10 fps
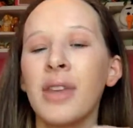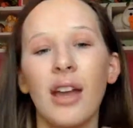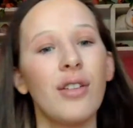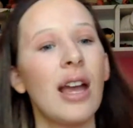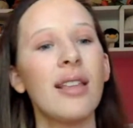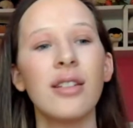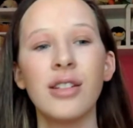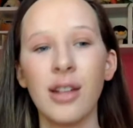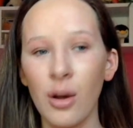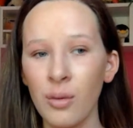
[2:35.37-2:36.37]
if you guys
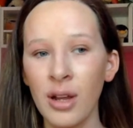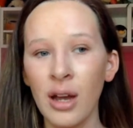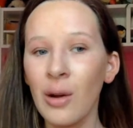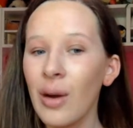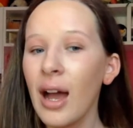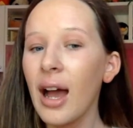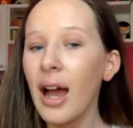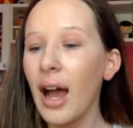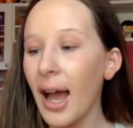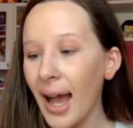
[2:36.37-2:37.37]
don't know,
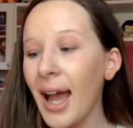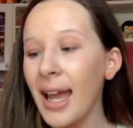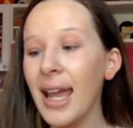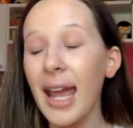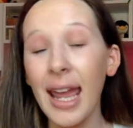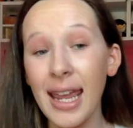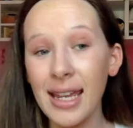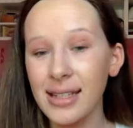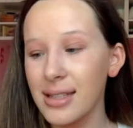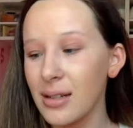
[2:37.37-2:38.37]
I